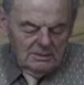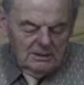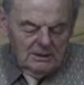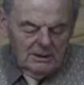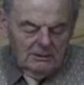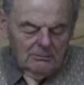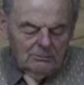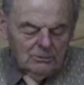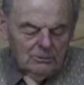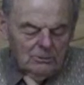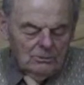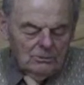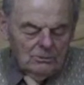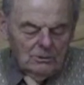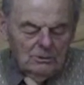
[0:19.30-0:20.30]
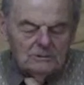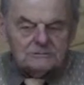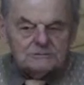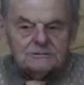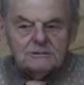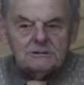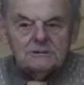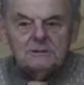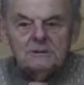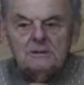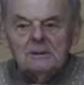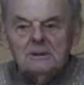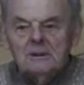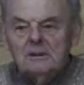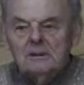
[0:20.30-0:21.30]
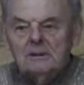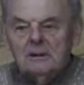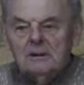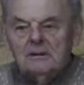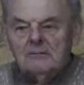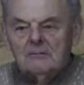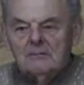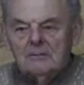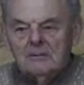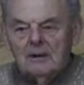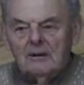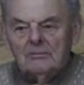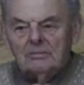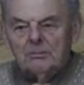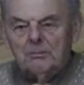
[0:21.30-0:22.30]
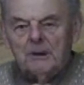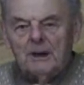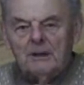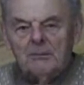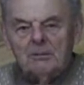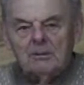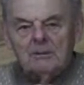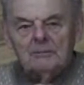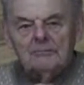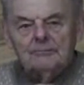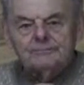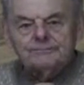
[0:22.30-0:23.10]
the Hebrew root of the Bible.